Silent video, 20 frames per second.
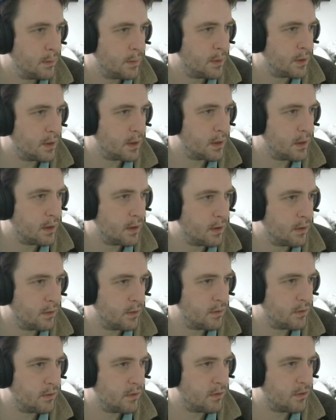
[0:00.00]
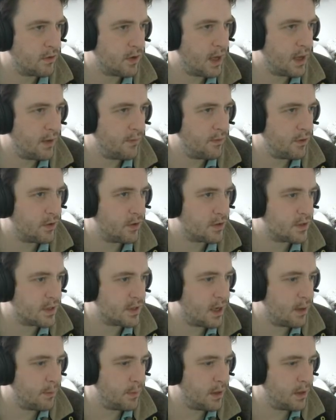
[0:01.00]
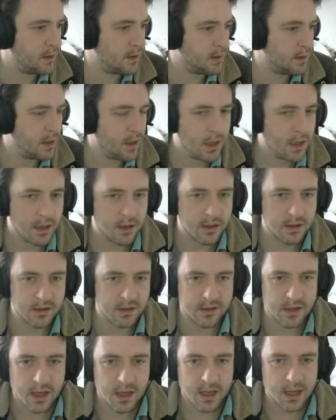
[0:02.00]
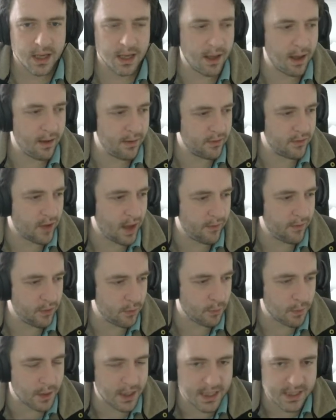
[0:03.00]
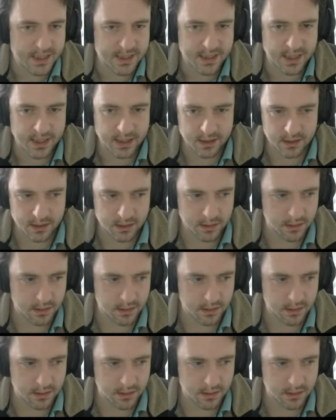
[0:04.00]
but I can go to the chat if you can just tell me. Because so have you released it?